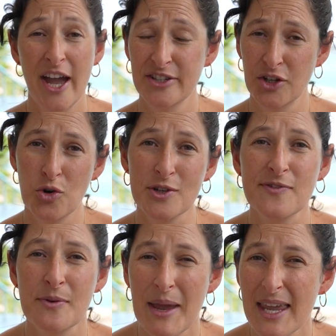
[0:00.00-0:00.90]
I did a course
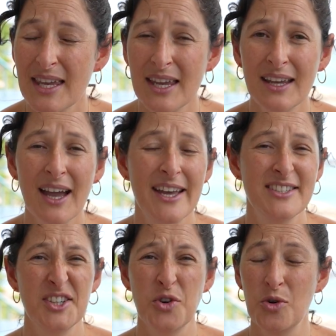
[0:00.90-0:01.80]
for making, I
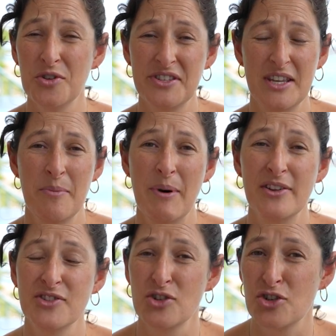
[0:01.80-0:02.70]
did a course
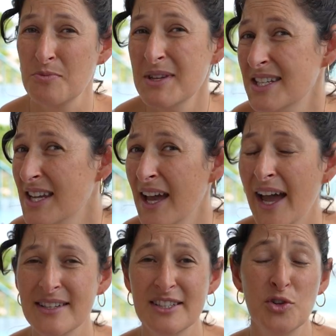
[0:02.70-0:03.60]
about social media,
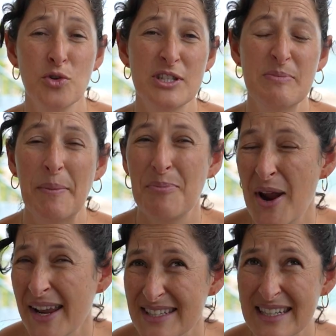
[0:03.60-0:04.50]
I did a course about
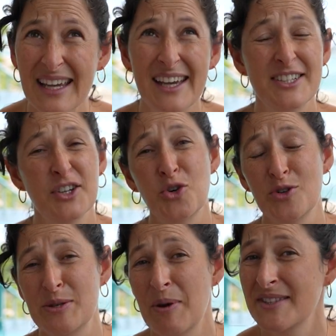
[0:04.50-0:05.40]
branding, I did a
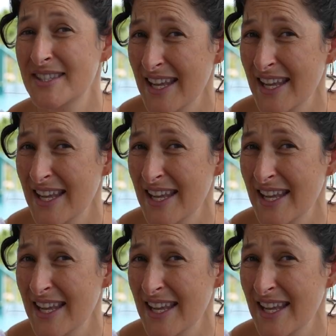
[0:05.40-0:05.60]
course about